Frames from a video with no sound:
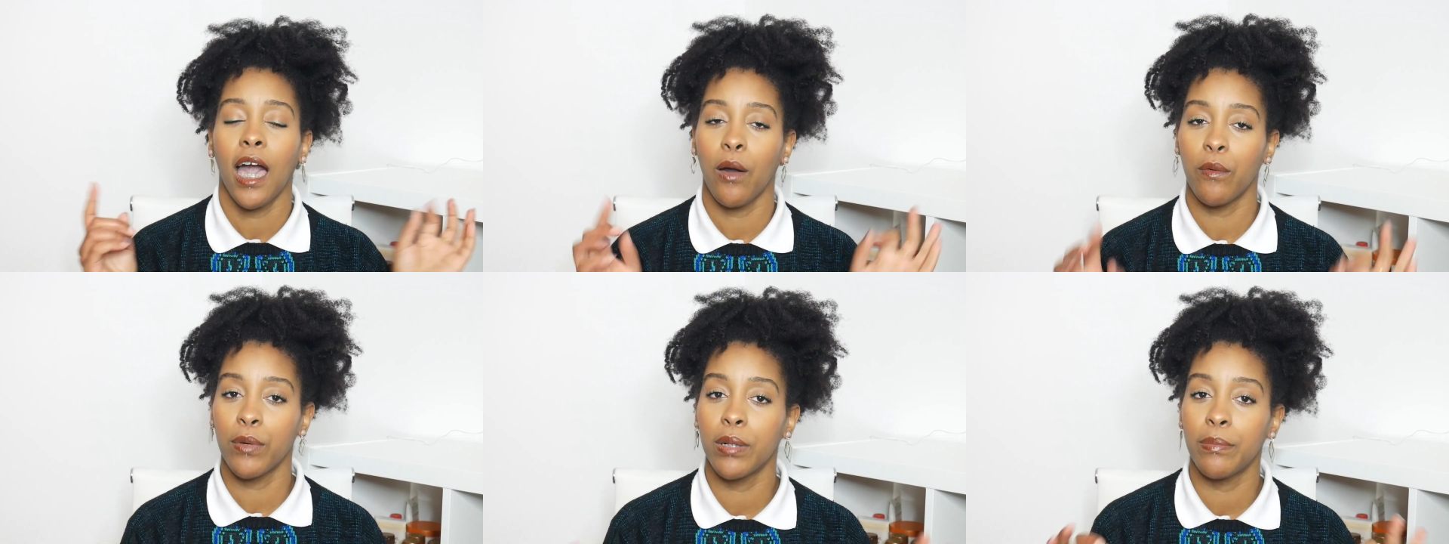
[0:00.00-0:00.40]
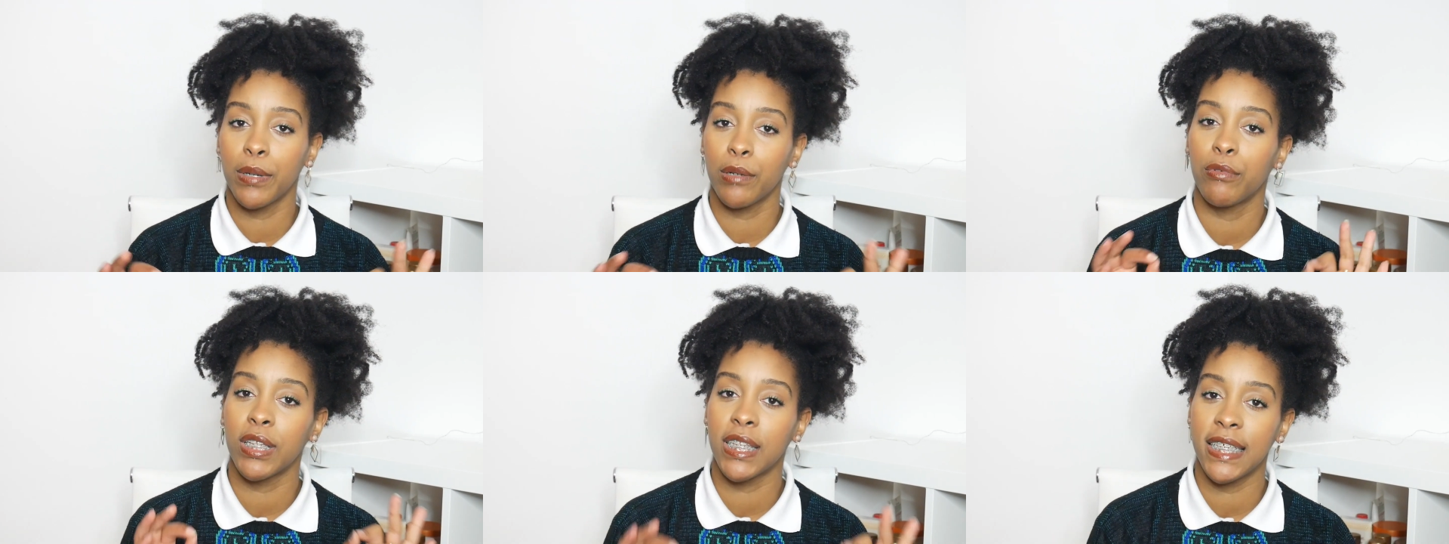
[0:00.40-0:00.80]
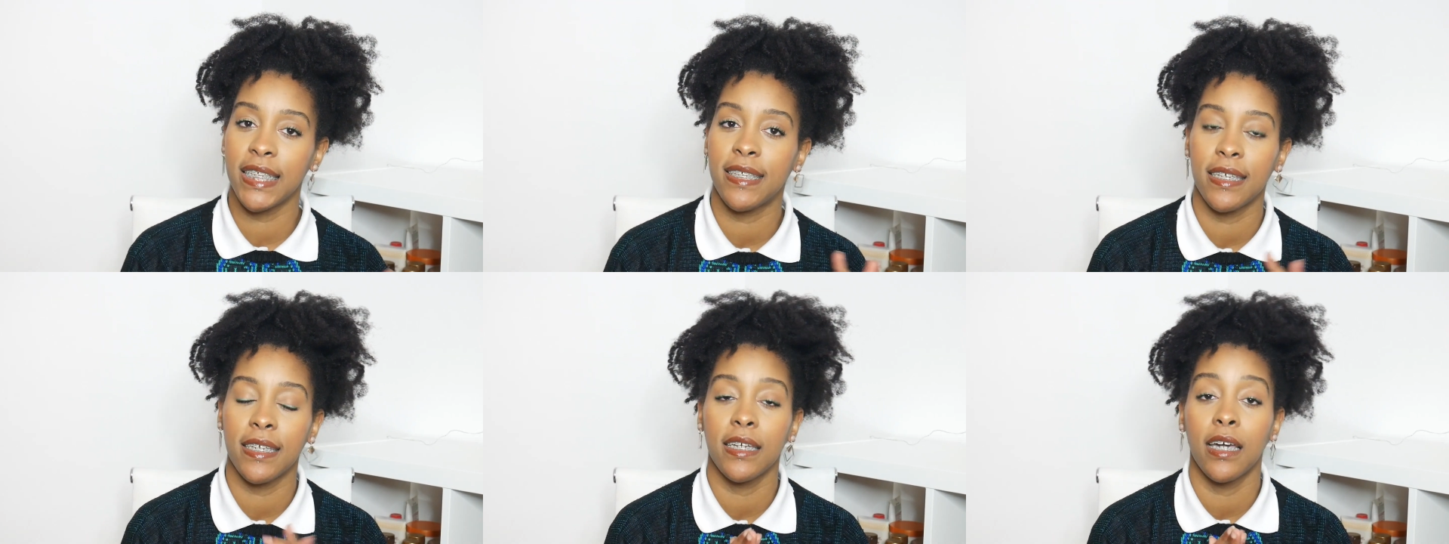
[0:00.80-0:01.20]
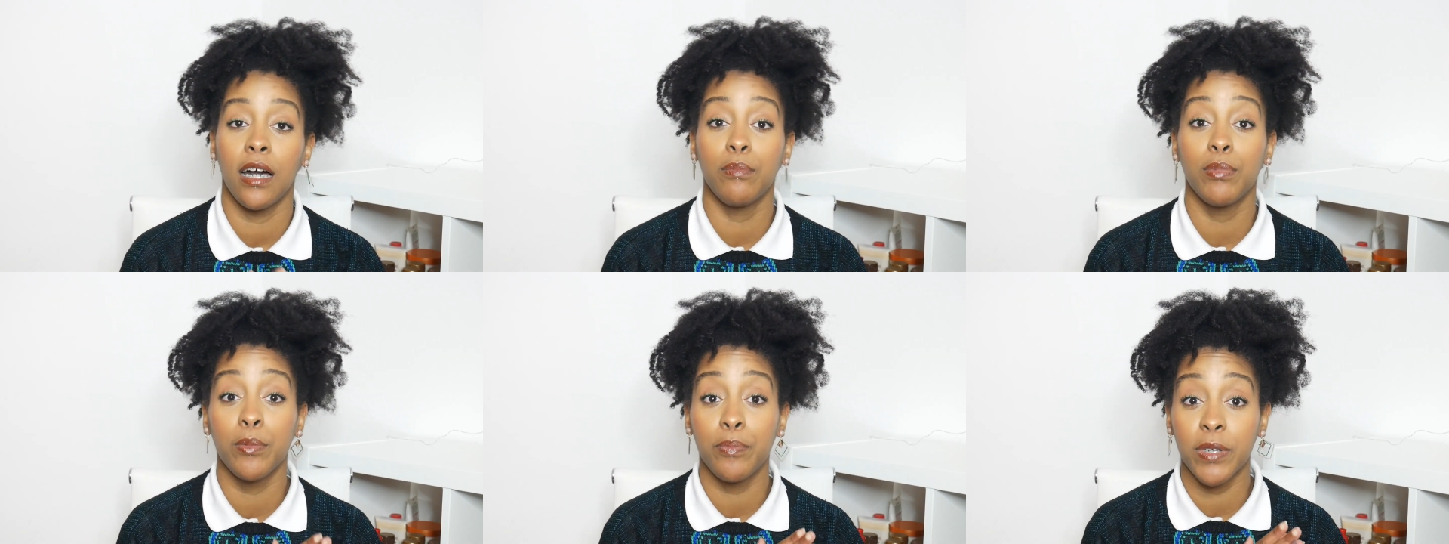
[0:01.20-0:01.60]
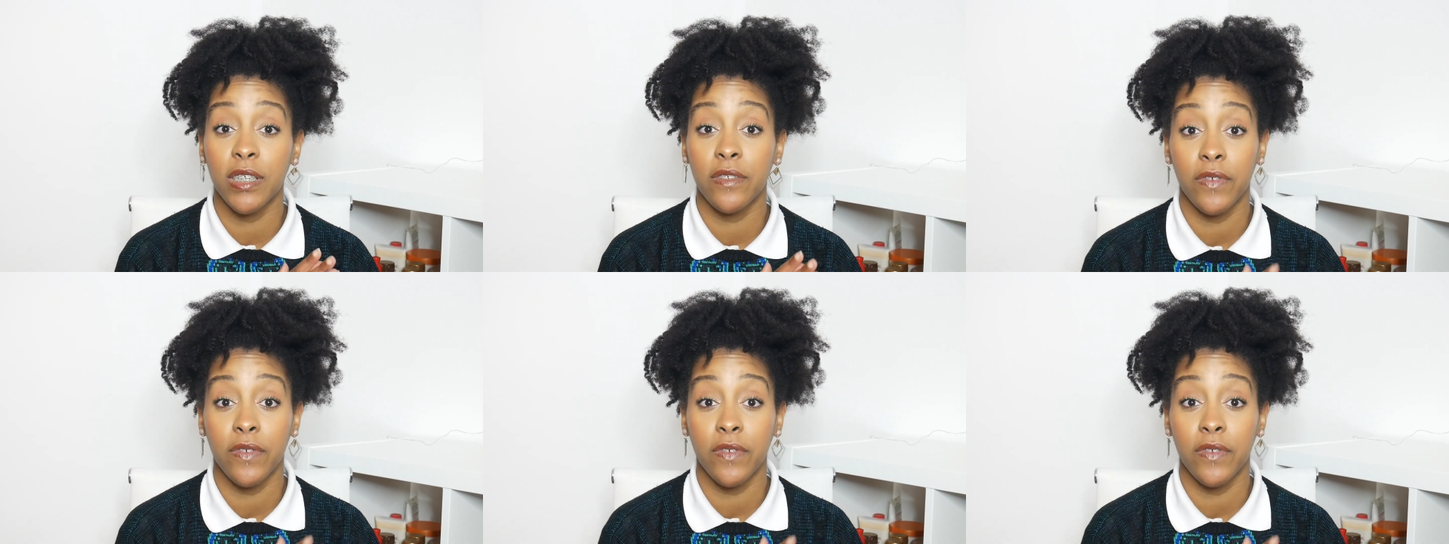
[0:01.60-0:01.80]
I will be releasing a bloopers